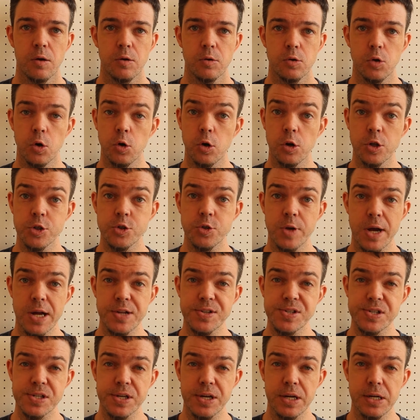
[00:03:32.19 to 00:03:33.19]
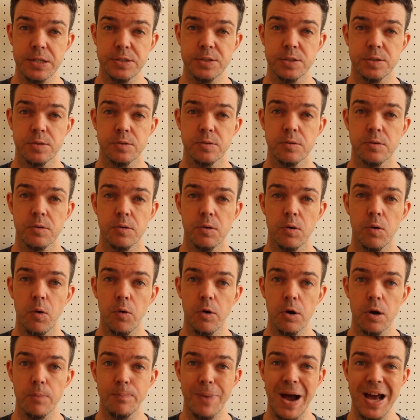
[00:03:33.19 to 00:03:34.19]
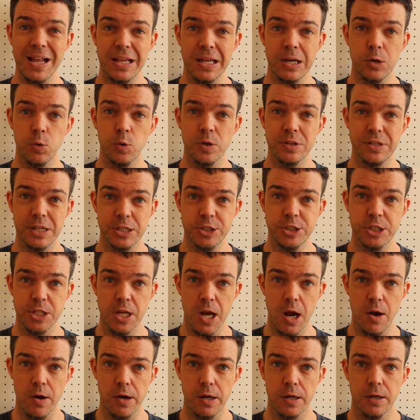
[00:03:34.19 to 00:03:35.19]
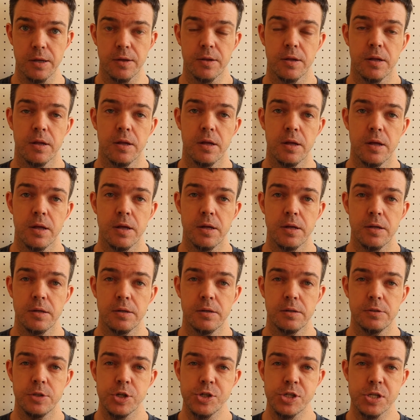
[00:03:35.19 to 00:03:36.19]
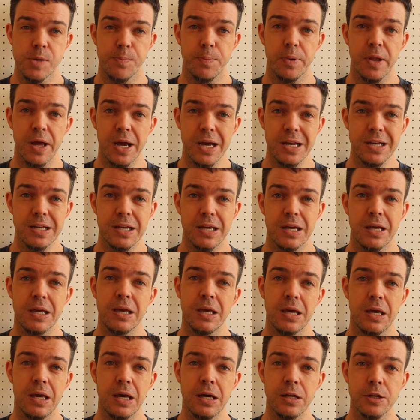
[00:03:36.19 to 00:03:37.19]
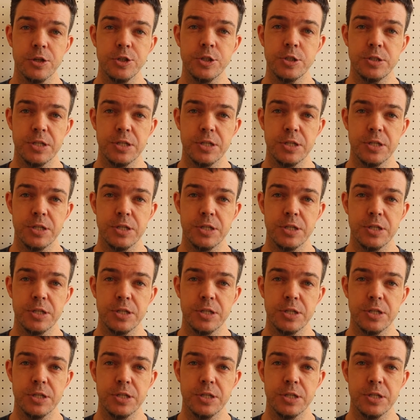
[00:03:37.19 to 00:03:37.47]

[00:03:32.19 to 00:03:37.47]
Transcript: Google Translate or a bilingual dictionary, just a plain English